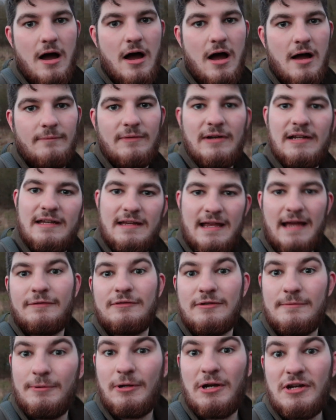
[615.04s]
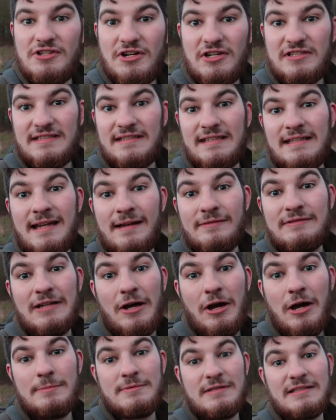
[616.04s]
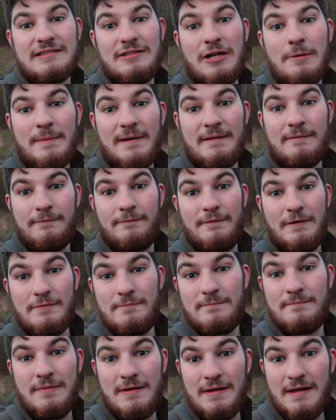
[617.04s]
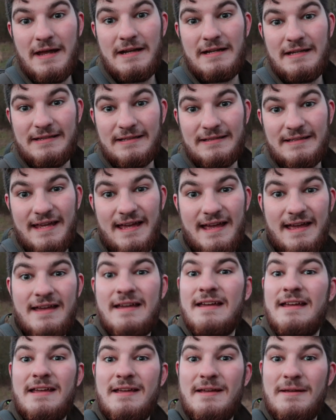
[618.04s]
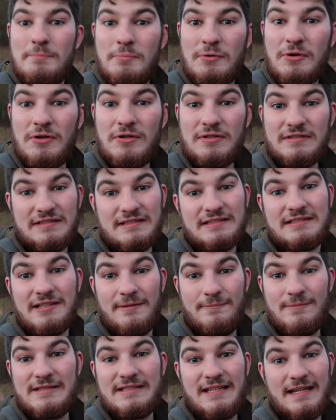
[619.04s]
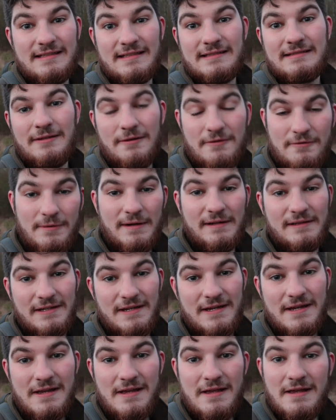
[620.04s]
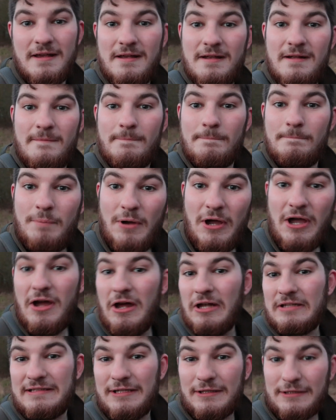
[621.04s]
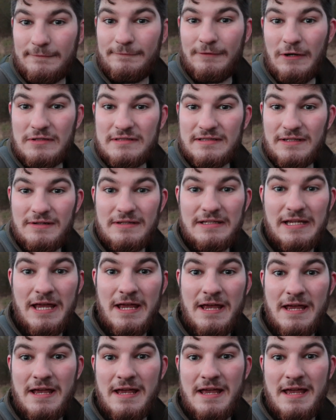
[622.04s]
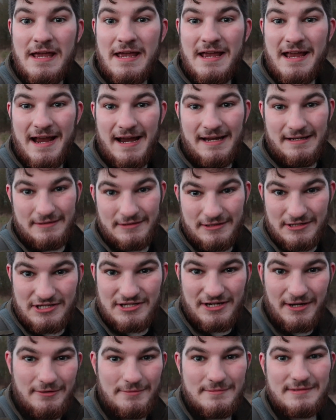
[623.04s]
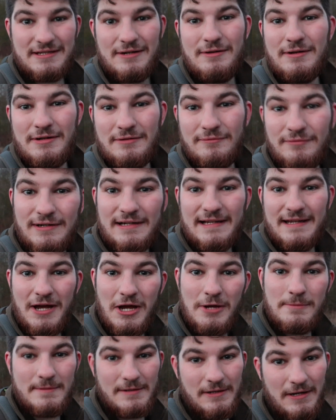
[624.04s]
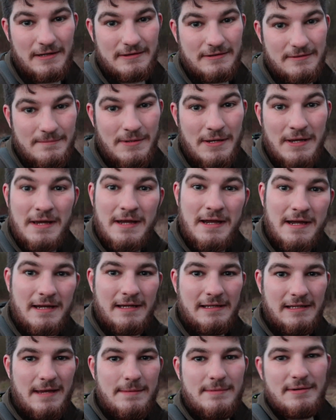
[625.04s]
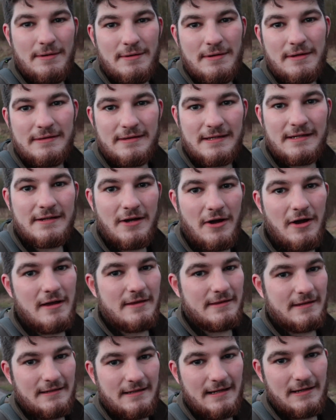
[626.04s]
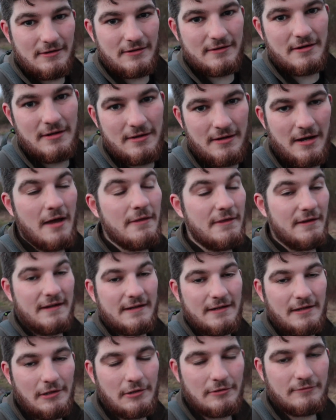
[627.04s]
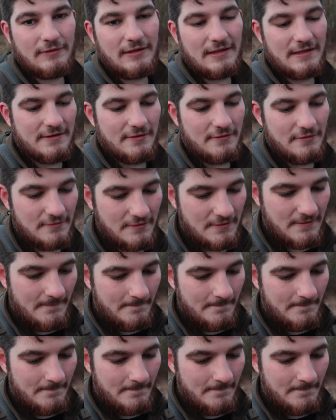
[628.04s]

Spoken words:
I really have to apologise, I didn't have time to stop and film anything there because the sun was setting so quickly. But I took the photos and I'm going to show them to you, and I really hope you like them. Let me know what you think. I think they're going to look really cool.